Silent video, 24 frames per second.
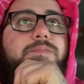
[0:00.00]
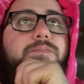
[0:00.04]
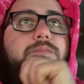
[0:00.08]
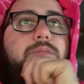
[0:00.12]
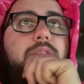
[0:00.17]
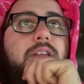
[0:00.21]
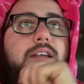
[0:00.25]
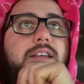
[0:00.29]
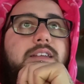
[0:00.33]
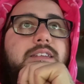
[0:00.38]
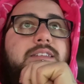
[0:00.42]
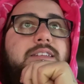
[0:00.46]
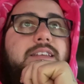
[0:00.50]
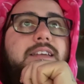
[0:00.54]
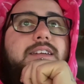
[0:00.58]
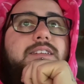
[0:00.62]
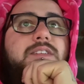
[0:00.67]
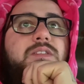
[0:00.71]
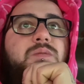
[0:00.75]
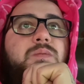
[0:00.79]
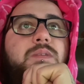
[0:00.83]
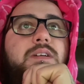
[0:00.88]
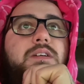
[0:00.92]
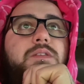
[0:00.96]
bet six
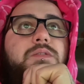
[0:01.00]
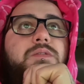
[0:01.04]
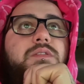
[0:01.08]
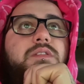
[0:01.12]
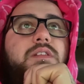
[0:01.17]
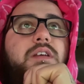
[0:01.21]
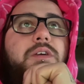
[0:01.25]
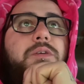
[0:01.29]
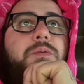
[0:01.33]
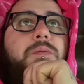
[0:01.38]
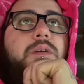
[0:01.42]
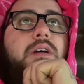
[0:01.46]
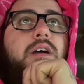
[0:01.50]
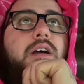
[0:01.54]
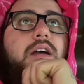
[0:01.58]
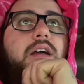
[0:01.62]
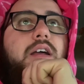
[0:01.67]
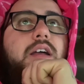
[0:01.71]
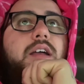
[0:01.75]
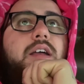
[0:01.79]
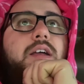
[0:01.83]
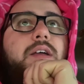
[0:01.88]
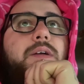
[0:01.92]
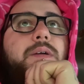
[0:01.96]
as well. So,
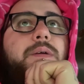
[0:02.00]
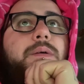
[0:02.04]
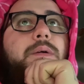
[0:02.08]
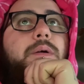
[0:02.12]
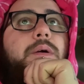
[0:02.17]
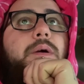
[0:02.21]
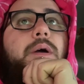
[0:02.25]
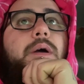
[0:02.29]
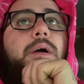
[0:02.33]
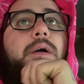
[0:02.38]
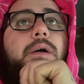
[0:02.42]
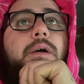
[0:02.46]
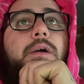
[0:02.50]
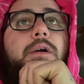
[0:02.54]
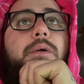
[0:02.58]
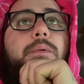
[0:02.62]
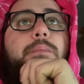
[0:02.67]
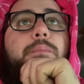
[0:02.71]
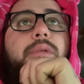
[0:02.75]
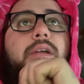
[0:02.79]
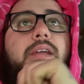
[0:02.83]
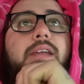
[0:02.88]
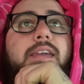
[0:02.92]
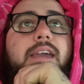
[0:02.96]

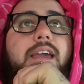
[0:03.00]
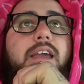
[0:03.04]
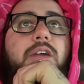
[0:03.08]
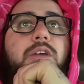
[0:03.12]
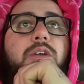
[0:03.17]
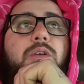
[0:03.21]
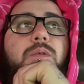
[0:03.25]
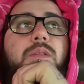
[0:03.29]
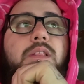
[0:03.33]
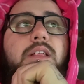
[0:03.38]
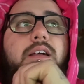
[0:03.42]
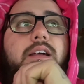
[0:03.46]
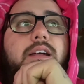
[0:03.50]
but yeah, you'll